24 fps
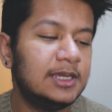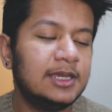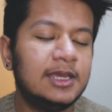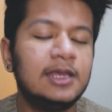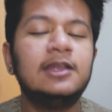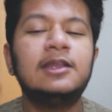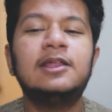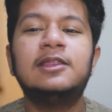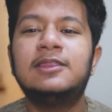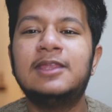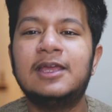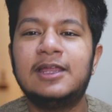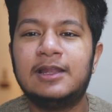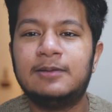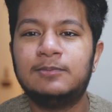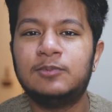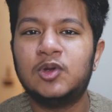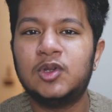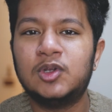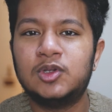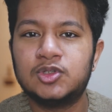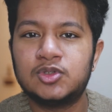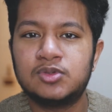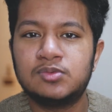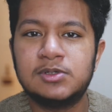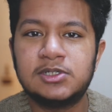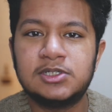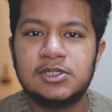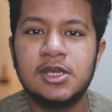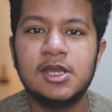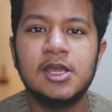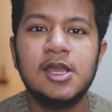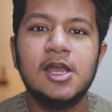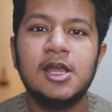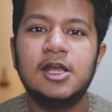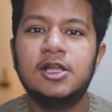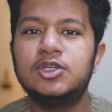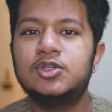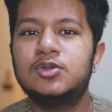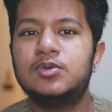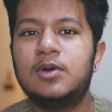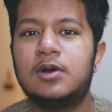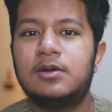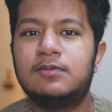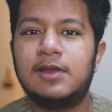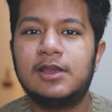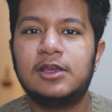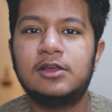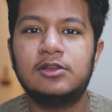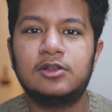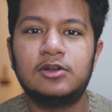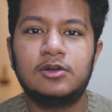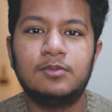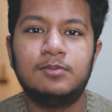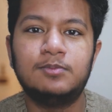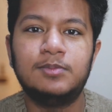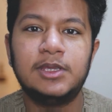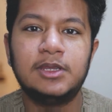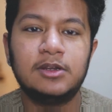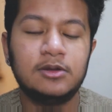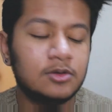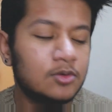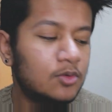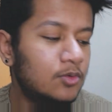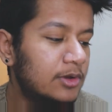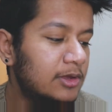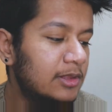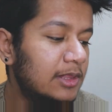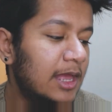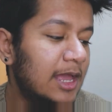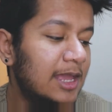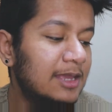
in and then I'm going to switch to a regular beard oil.